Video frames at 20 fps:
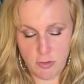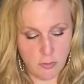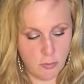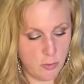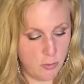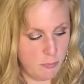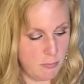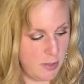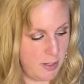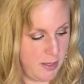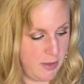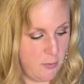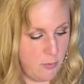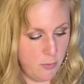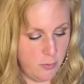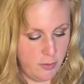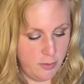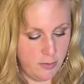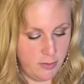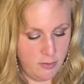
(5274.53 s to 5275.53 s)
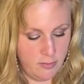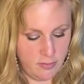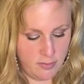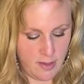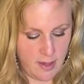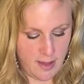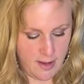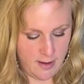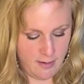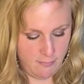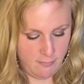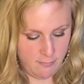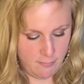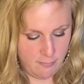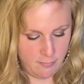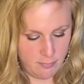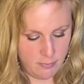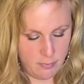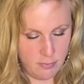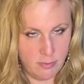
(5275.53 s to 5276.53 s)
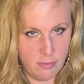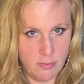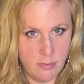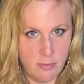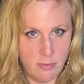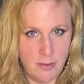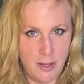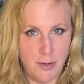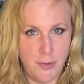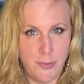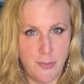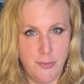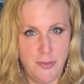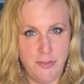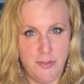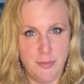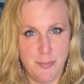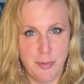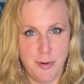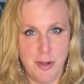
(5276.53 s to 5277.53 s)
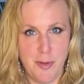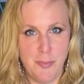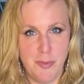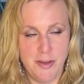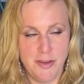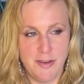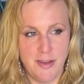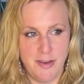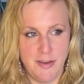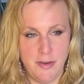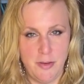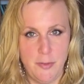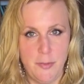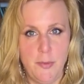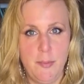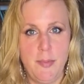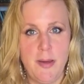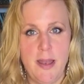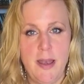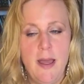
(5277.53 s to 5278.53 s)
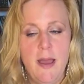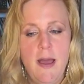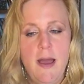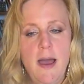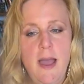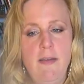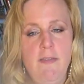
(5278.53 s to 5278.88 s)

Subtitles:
your own money holders, I know these are probably not new, but I